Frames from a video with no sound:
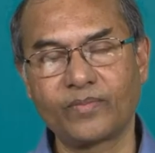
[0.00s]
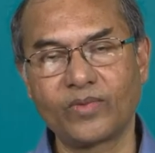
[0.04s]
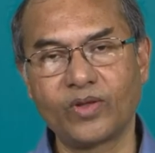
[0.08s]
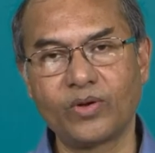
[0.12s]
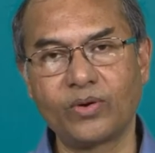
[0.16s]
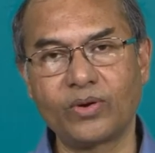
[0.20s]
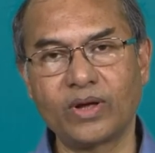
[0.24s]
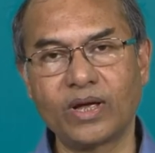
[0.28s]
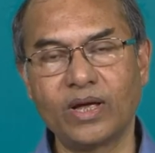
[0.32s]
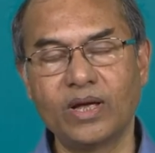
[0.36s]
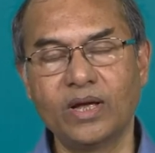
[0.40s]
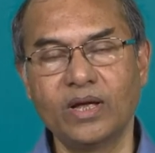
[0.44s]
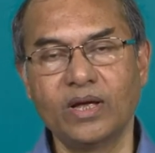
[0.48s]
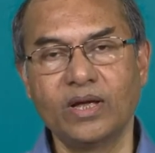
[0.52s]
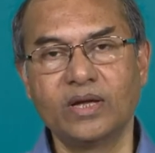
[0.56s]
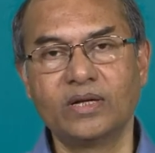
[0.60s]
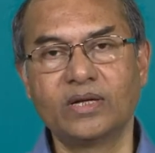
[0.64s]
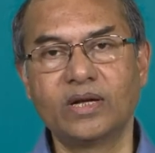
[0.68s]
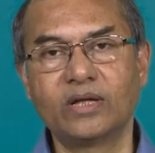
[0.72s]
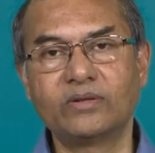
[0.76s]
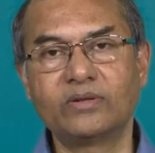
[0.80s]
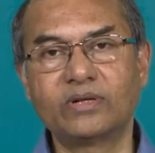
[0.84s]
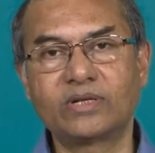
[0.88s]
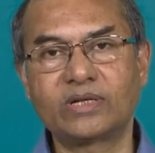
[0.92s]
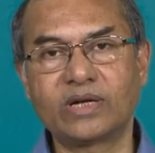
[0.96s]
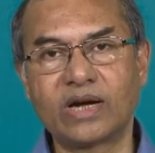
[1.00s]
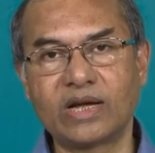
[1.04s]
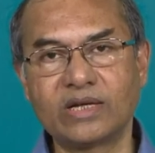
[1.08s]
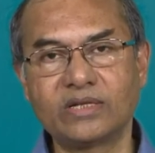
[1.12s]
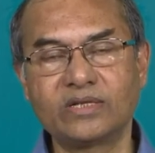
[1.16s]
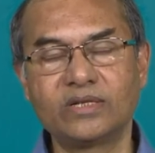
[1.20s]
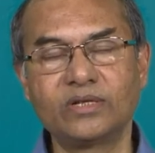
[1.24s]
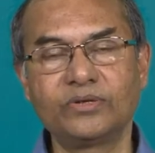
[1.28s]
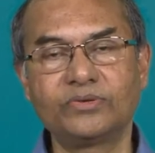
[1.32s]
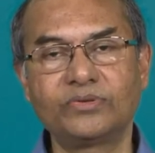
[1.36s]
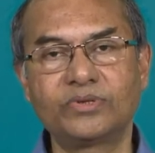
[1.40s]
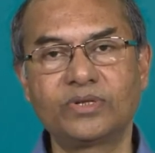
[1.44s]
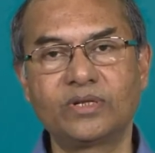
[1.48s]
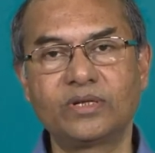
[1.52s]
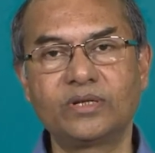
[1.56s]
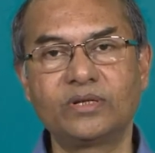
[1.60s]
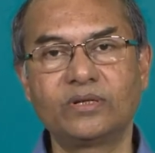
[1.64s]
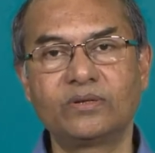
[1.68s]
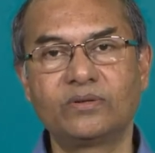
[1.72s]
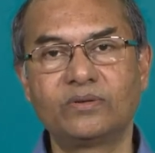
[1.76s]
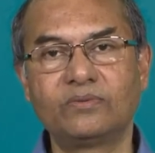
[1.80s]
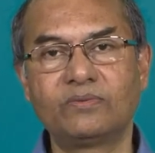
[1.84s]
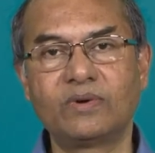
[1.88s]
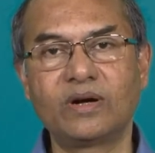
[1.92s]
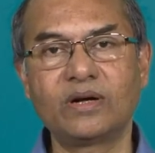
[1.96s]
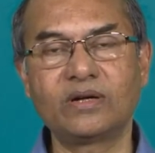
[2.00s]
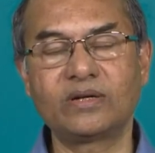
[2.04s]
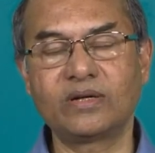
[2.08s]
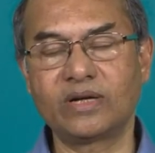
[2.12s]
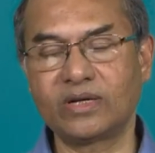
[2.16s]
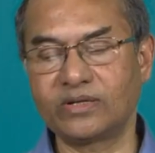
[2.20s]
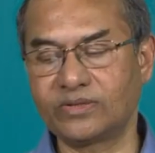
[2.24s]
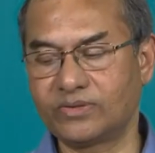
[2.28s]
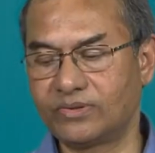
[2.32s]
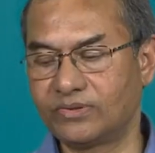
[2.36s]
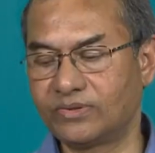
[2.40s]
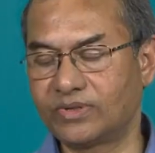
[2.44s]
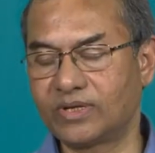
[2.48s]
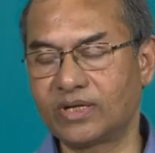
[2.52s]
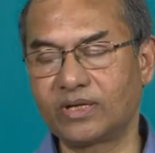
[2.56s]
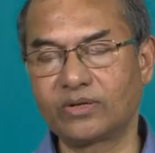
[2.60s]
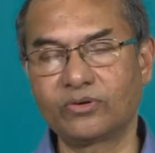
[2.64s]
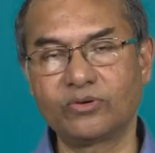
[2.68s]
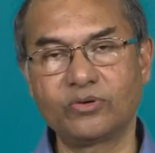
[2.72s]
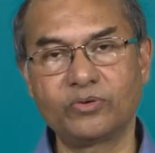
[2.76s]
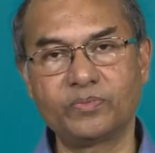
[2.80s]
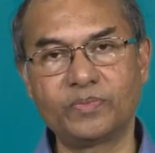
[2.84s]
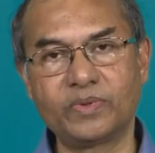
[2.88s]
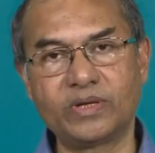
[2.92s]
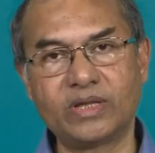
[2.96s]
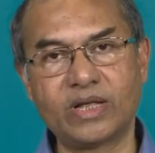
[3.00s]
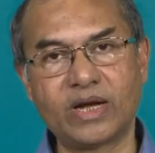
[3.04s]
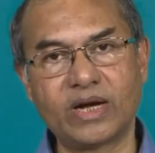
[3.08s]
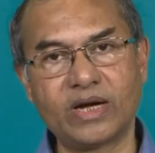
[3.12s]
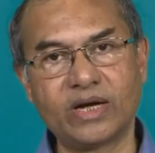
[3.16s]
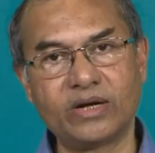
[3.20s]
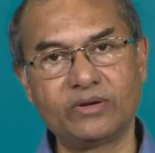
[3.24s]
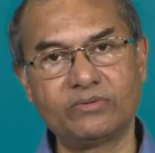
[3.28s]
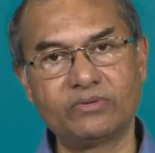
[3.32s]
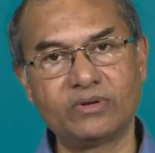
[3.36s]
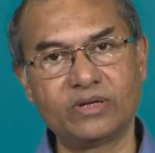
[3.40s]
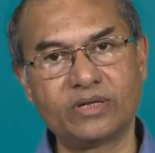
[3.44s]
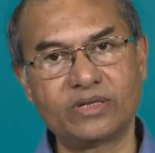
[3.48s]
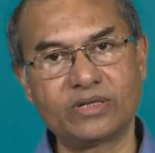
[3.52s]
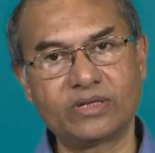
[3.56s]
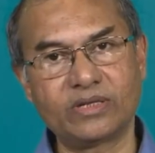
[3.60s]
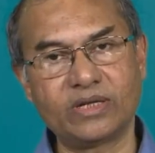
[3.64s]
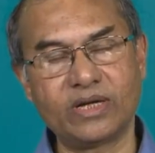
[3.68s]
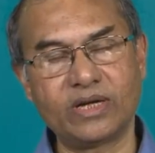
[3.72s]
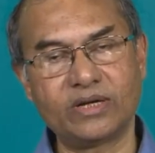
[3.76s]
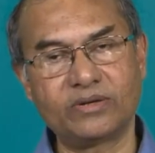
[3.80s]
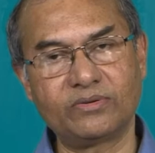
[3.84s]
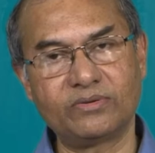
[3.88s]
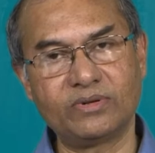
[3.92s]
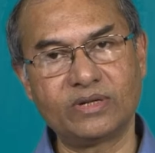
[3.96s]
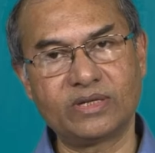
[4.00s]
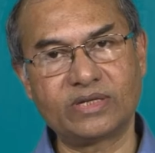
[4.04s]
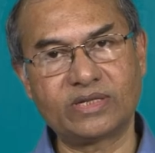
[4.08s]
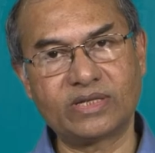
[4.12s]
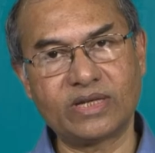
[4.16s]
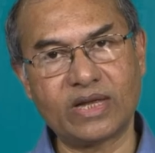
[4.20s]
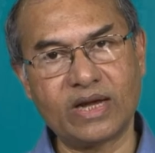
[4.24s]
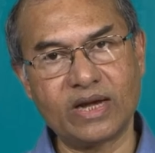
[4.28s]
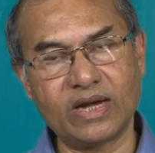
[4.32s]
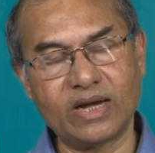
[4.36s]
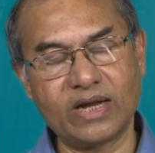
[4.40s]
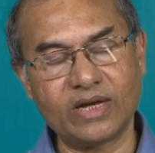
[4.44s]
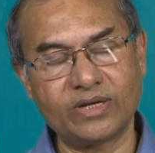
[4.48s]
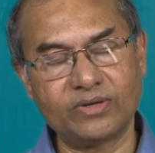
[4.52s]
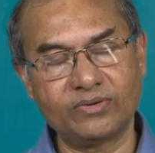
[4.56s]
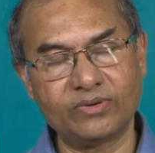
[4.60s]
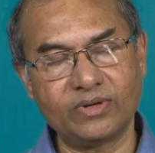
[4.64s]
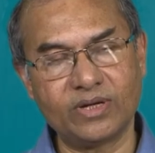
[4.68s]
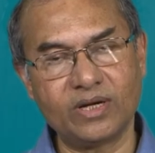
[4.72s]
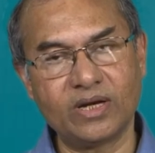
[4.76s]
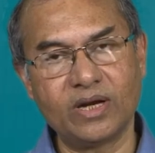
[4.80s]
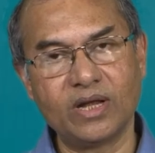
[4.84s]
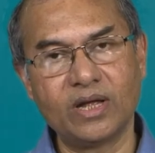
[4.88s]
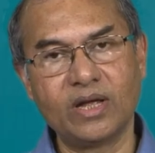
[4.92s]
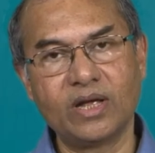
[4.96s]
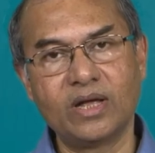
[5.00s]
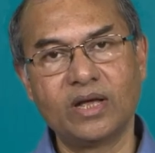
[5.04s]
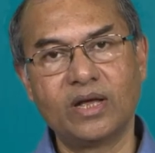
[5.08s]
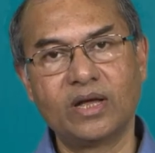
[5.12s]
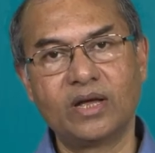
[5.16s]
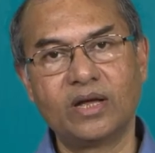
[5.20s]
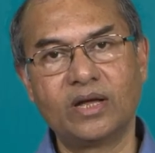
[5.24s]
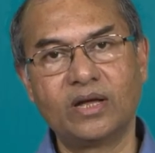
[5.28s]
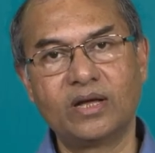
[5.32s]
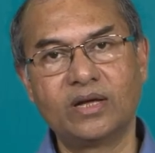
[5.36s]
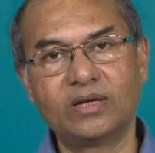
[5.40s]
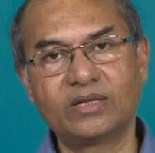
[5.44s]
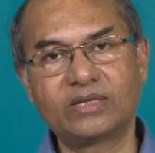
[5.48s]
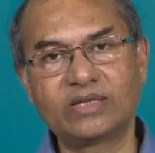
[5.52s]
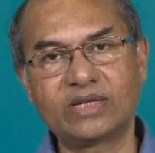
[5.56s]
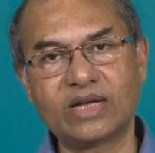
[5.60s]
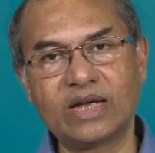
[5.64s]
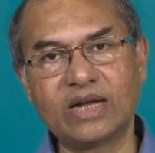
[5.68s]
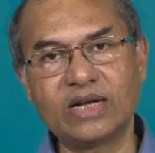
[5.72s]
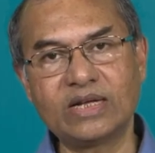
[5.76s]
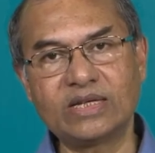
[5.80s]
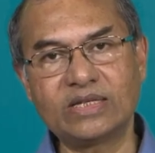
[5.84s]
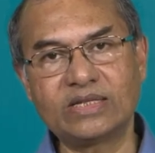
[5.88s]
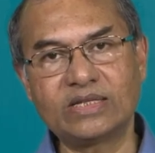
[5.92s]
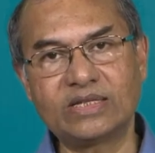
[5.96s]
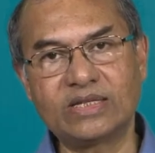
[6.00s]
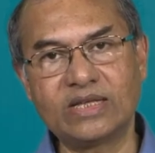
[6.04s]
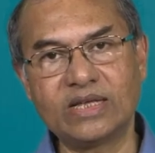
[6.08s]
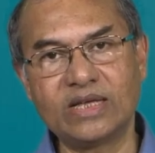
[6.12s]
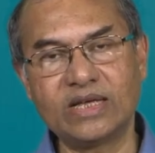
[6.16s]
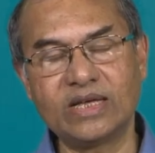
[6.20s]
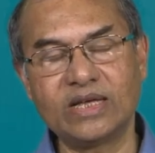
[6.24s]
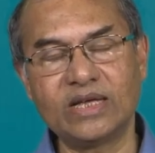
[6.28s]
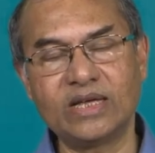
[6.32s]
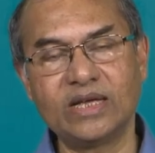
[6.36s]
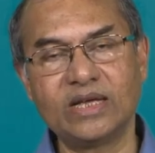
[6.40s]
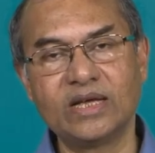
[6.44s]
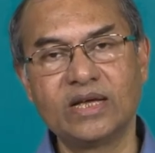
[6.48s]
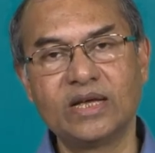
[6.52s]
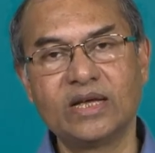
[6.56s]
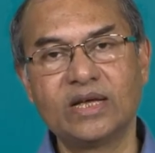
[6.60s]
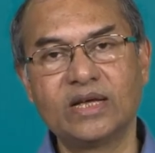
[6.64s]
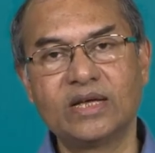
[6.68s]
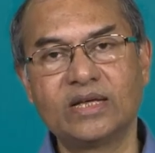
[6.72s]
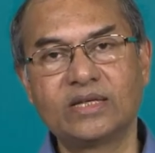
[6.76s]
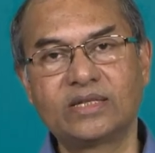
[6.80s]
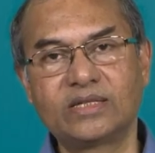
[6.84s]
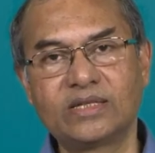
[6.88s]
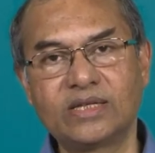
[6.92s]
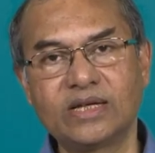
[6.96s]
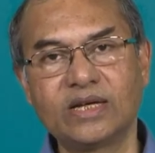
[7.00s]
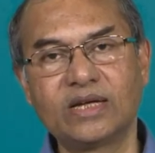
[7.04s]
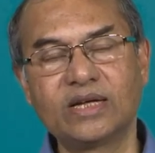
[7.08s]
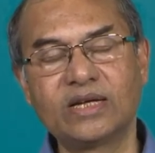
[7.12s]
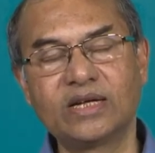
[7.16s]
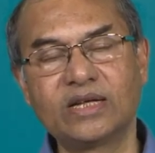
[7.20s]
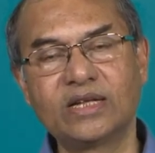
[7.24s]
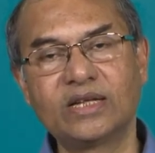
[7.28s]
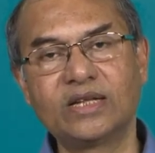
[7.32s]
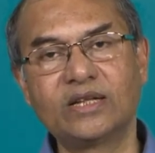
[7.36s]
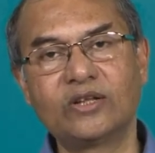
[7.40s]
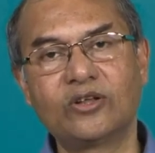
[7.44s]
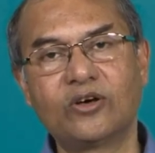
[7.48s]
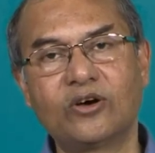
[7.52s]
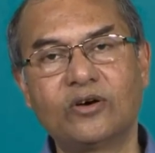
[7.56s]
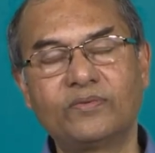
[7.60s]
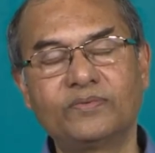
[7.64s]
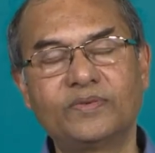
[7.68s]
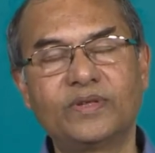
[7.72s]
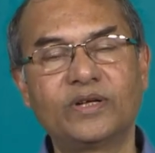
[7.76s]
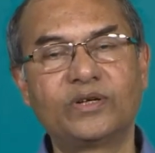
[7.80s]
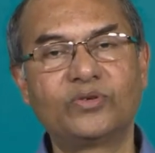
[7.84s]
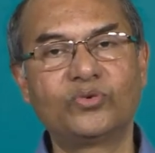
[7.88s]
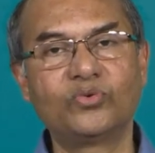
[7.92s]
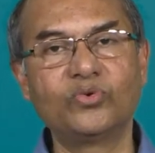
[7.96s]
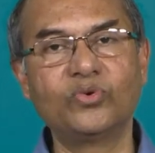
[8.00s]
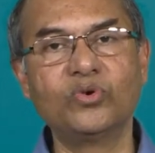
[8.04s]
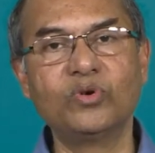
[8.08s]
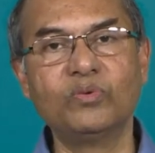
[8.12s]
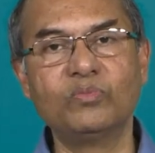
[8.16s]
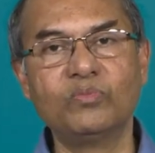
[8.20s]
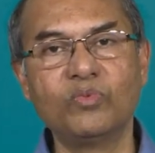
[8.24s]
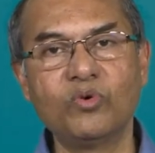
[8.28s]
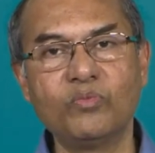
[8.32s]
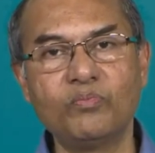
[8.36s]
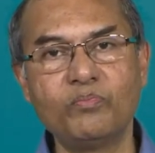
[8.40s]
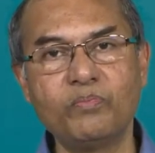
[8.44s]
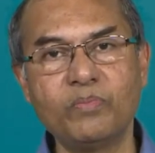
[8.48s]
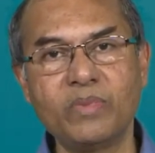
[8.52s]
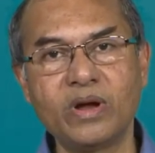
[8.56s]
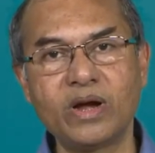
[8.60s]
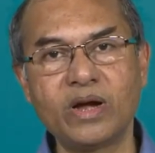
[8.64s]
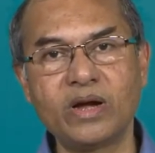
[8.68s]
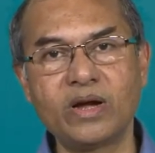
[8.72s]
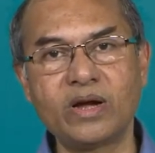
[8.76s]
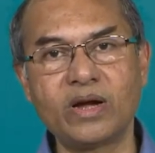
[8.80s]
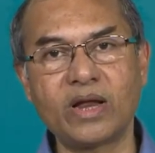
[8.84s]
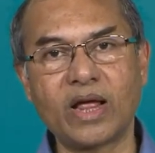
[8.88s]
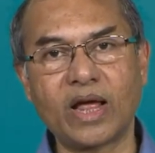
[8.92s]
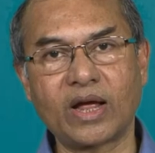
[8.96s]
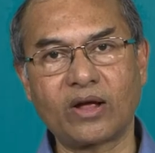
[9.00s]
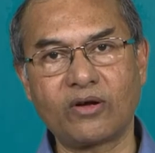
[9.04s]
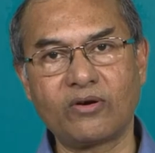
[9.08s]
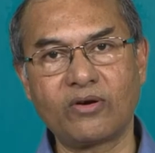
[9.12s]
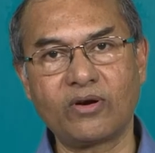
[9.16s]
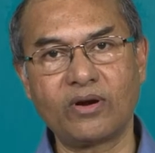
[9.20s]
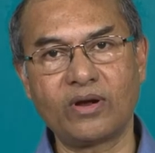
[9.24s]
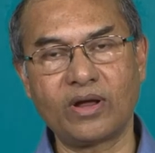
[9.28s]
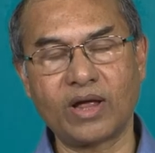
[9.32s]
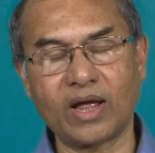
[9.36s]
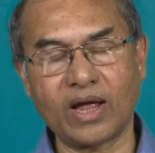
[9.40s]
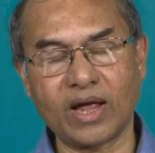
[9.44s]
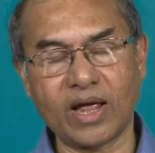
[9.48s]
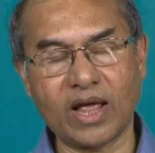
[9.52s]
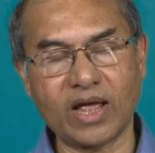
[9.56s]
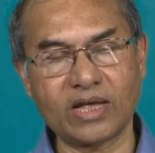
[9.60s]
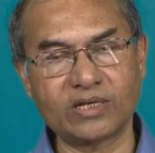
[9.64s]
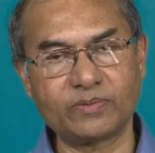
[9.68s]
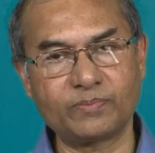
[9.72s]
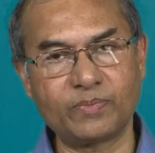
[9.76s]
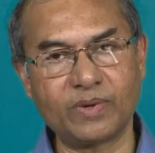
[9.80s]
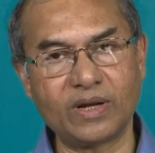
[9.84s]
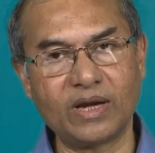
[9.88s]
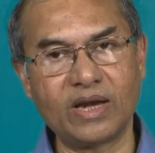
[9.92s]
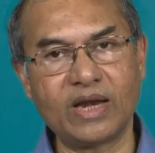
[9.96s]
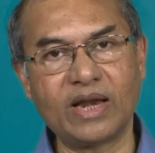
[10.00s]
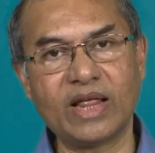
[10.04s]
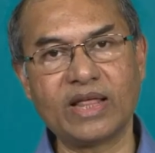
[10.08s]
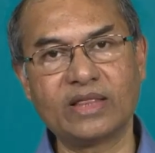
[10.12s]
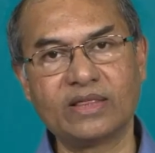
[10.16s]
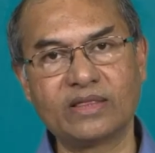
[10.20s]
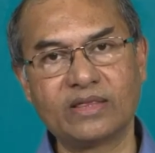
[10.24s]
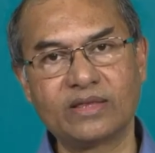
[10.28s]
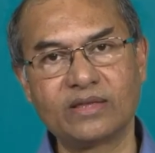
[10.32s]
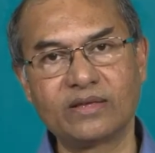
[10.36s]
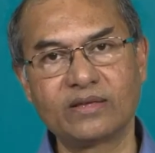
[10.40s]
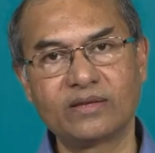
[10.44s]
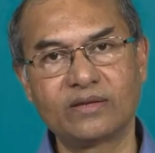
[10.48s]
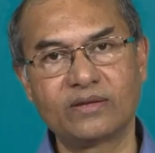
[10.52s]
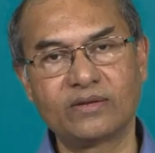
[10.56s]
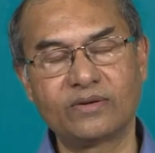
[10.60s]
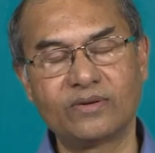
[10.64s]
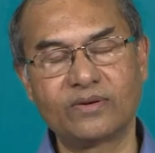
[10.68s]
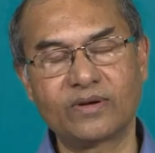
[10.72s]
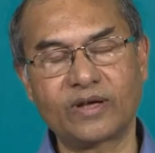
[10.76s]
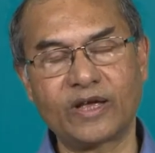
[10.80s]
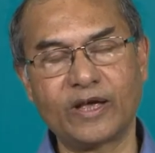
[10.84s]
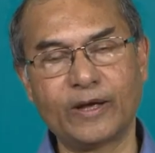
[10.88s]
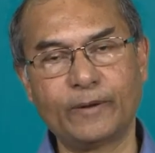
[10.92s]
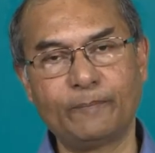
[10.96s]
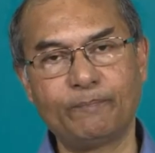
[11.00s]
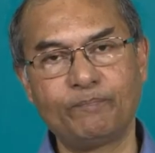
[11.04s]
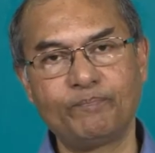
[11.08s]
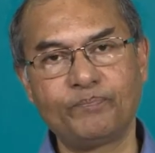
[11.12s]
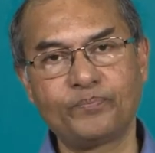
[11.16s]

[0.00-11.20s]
Okay. Now, the transducer one transducer could be that it will it will send it will uh, sense the signal of the tool movement uh, as per length okay.